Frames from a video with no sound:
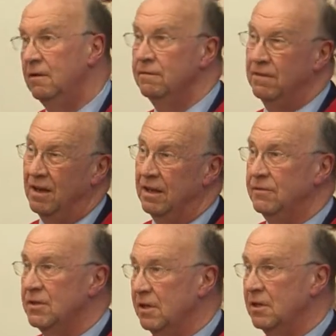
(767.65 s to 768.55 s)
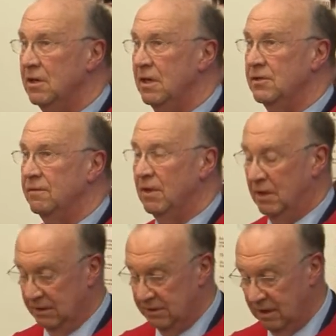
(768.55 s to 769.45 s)
5 to 6 years of the
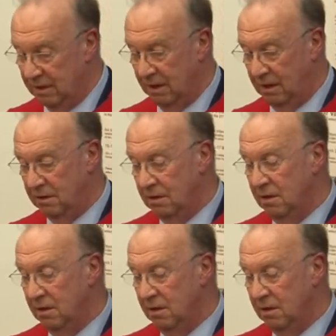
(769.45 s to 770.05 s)
last decade,